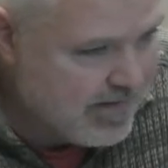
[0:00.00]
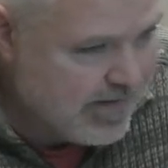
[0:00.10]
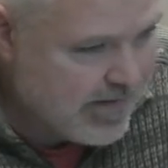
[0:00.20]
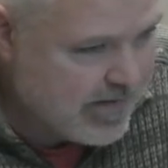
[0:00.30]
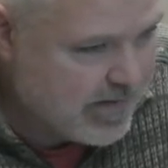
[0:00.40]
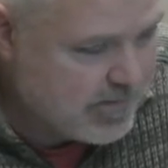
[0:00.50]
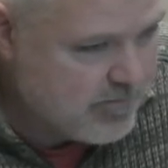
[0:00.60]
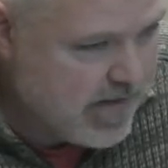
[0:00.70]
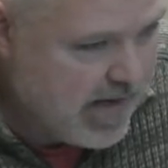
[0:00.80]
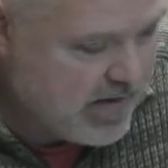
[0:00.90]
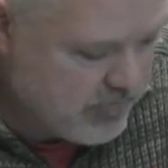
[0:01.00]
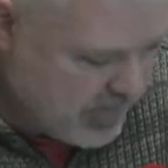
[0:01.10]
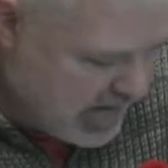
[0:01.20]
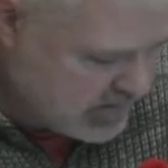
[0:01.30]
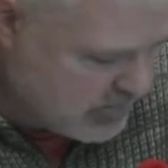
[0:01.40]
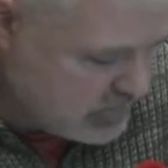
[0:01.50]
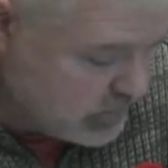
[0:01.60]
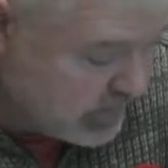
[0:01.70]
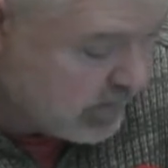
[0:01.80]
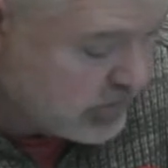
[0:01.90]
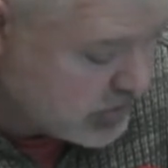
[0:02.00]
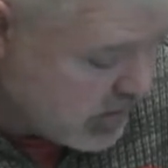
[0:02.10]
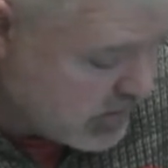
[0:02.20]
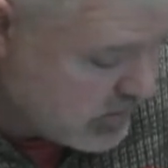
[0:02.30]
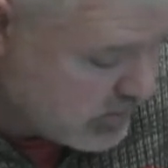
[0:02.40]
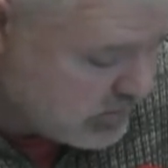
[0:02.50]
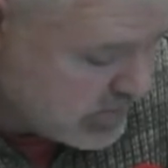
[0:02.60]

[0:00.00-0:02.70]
And in fact, if you look at our charter,